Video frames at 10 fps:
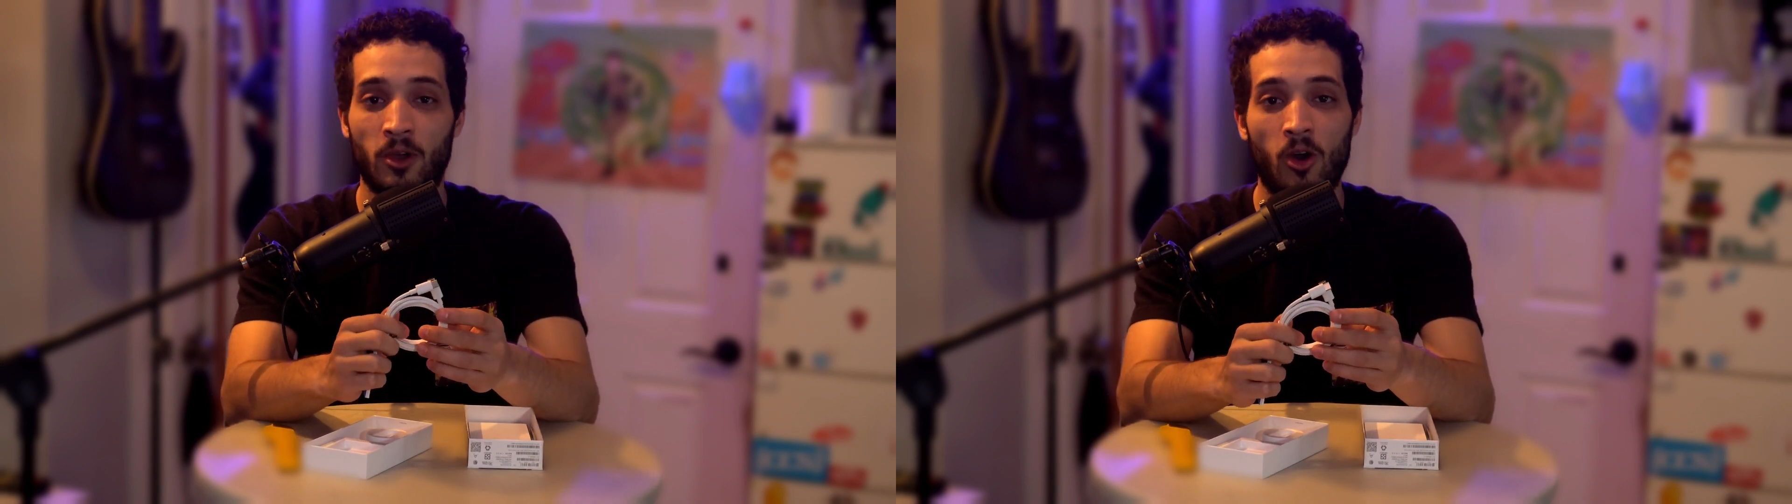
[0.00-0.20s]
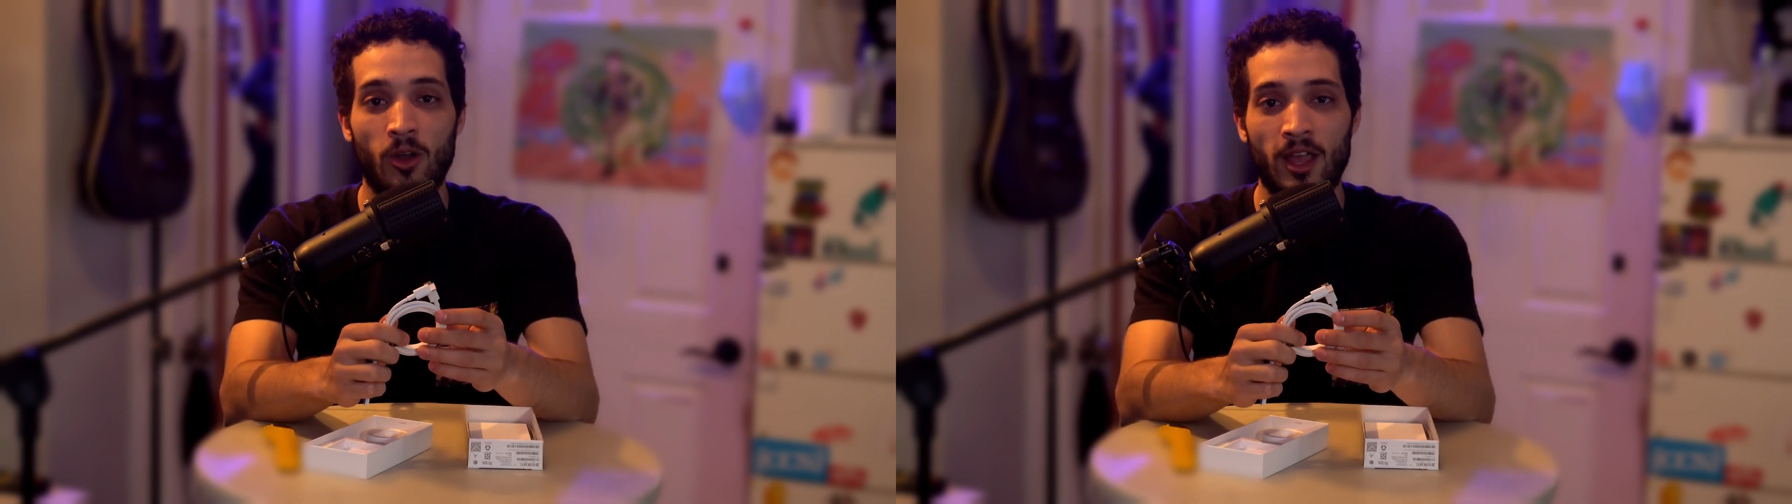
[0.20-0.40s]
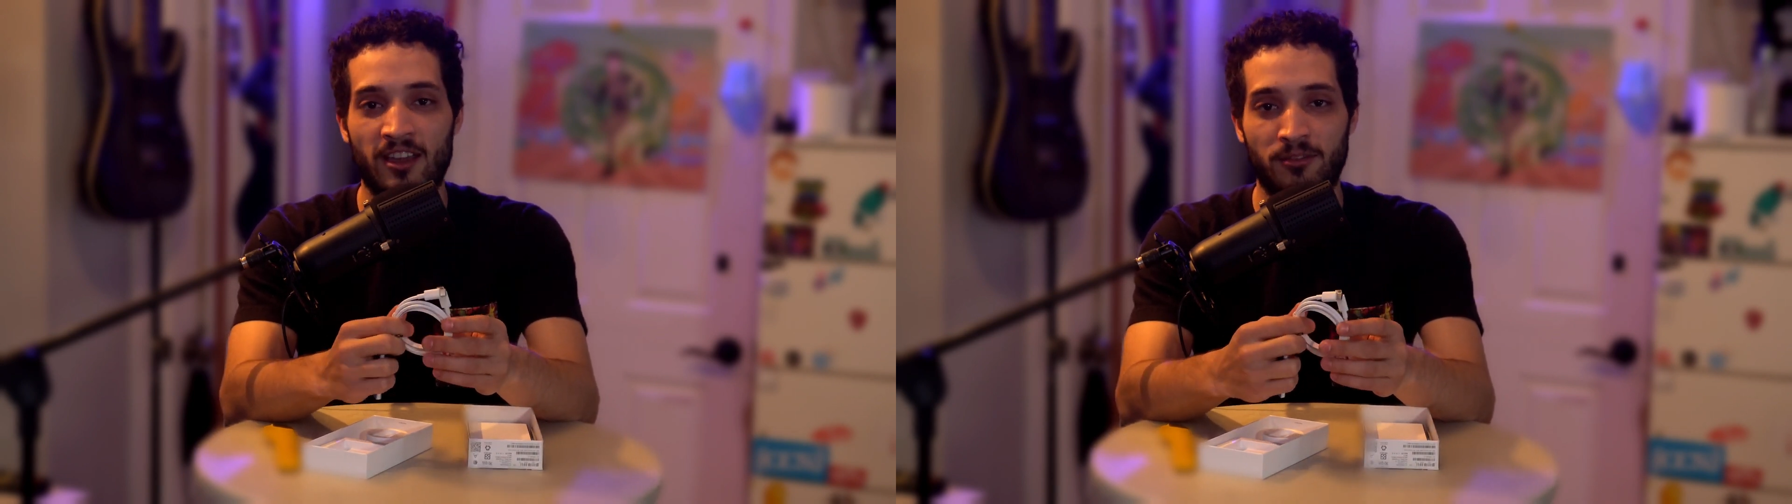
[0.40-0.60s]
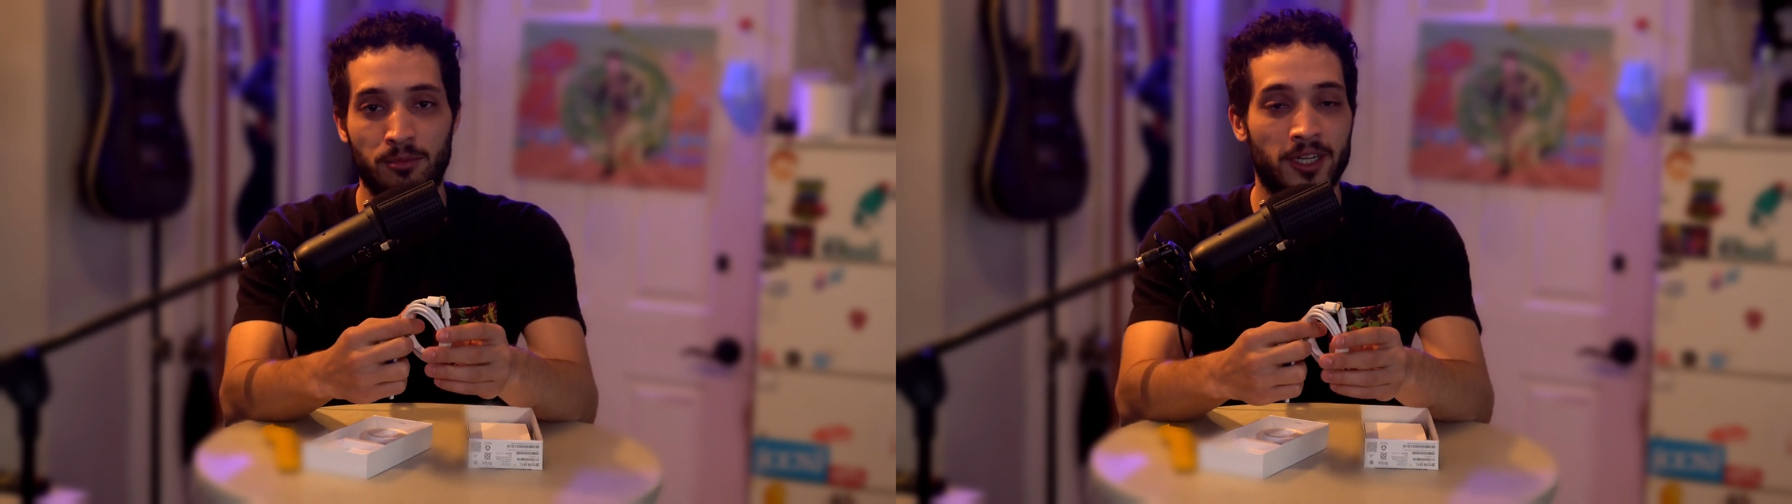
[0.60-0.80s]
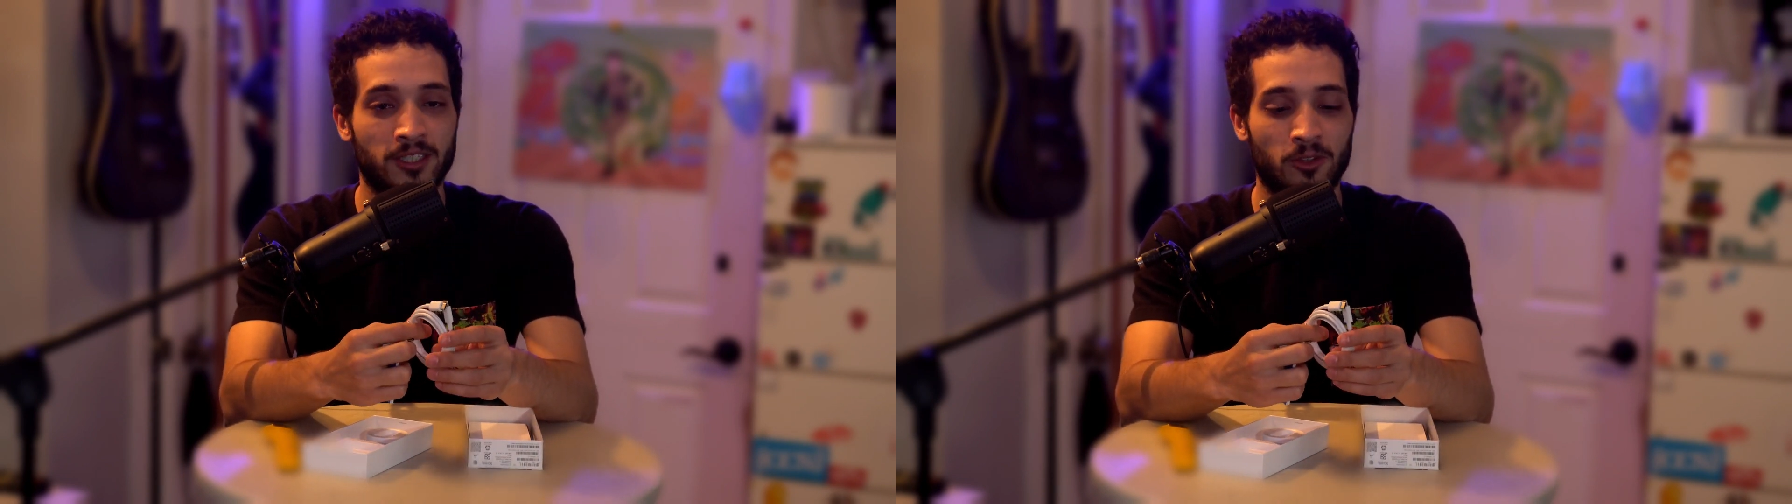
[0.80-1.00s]
all have
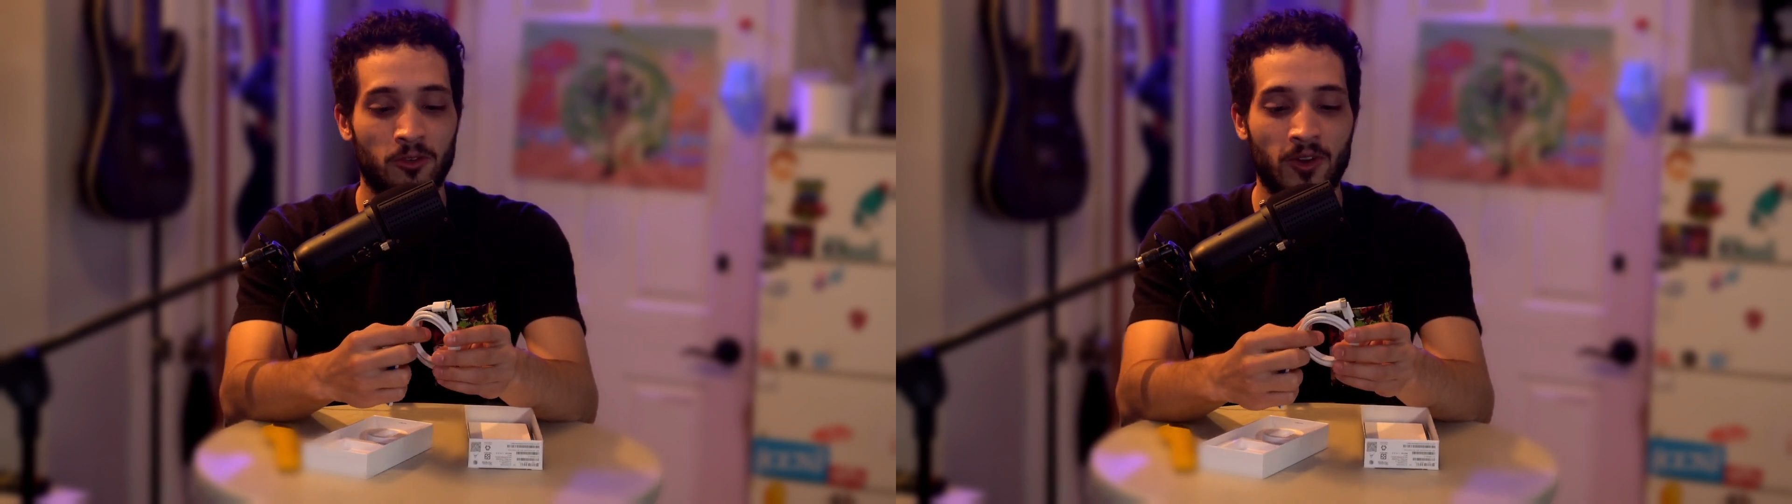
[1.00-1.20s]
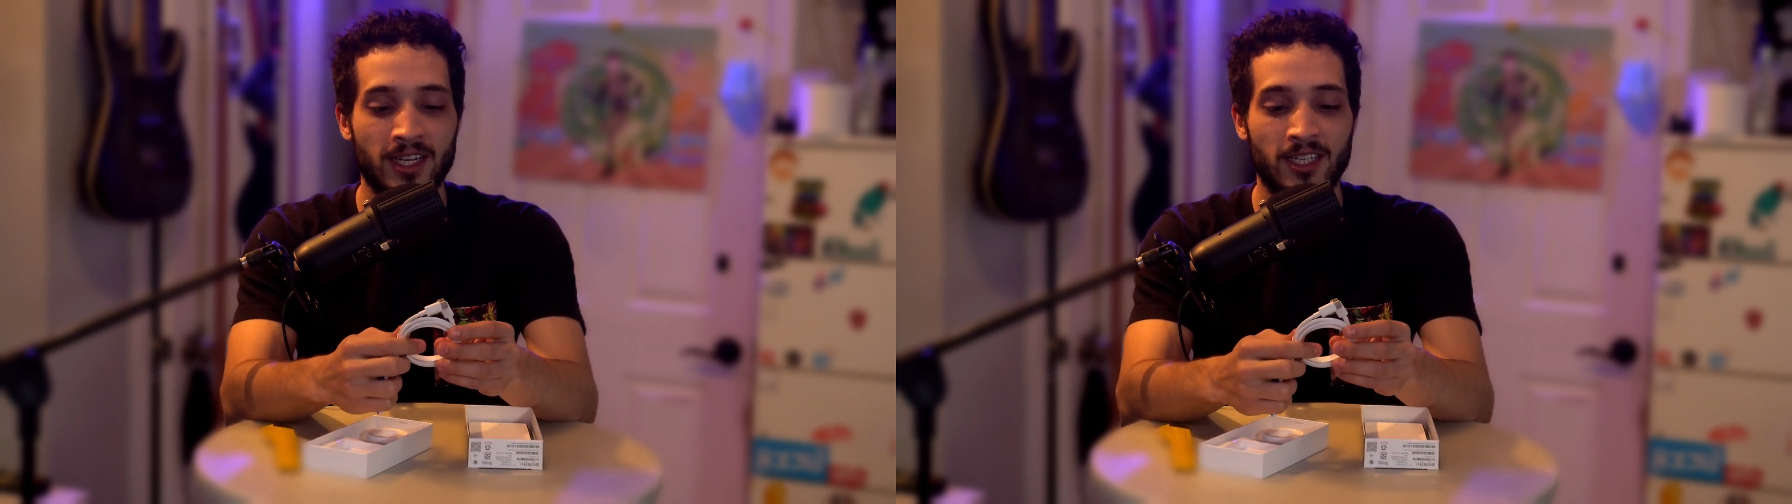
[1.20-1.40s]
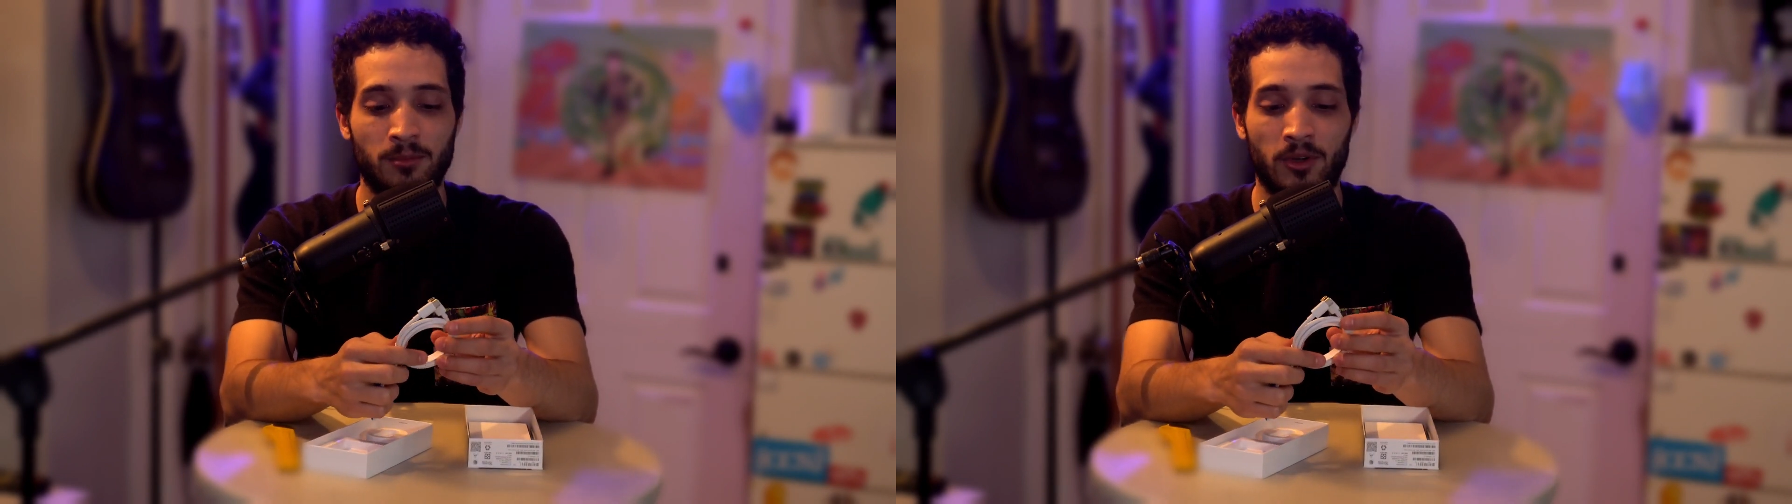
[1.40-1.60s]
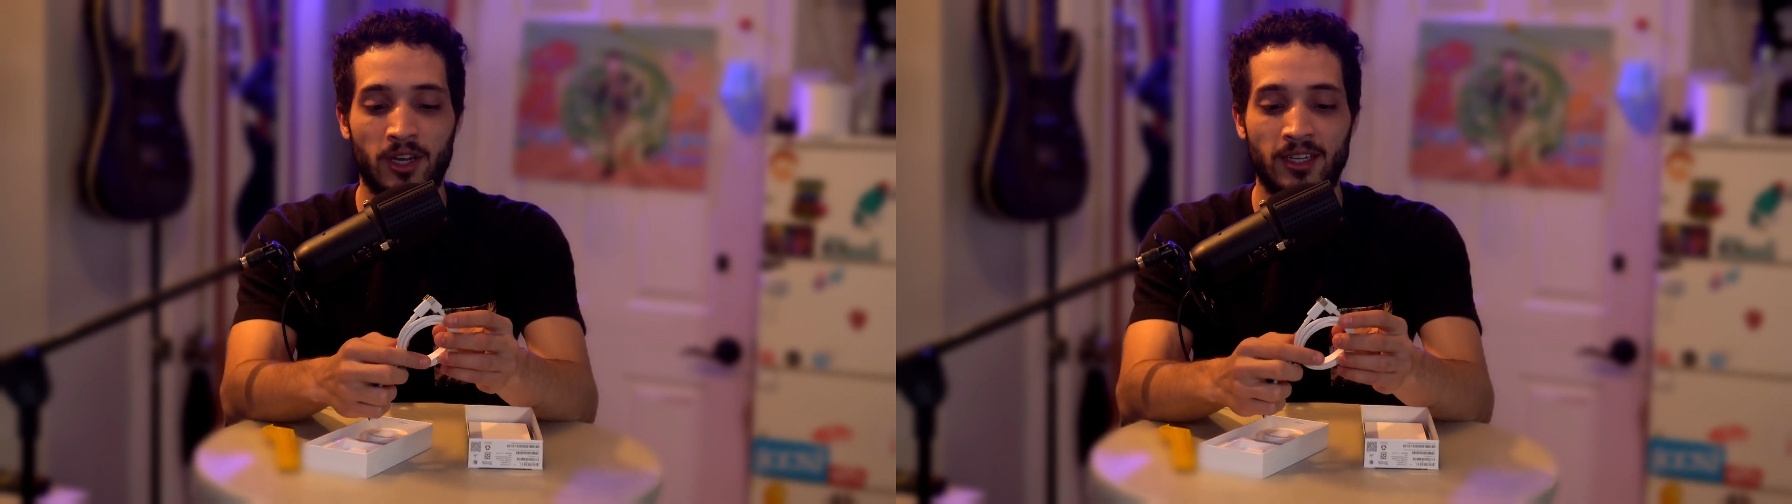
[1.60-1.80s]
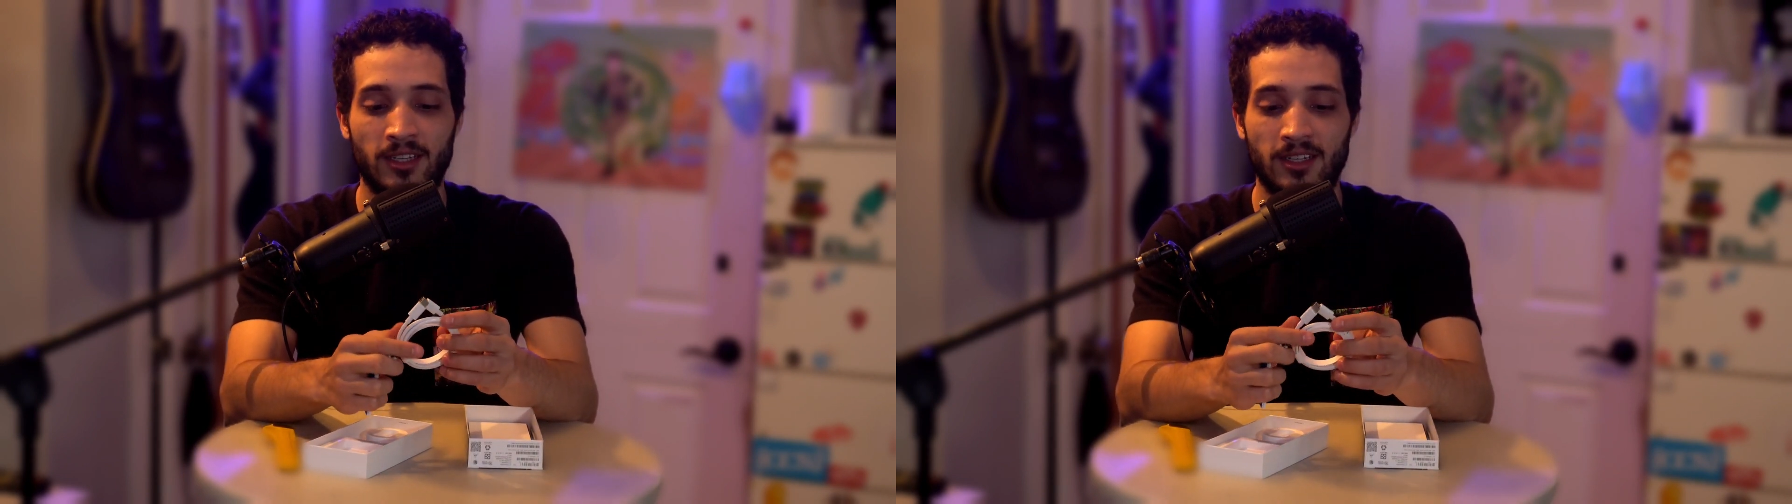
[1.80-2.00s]
bricks already, but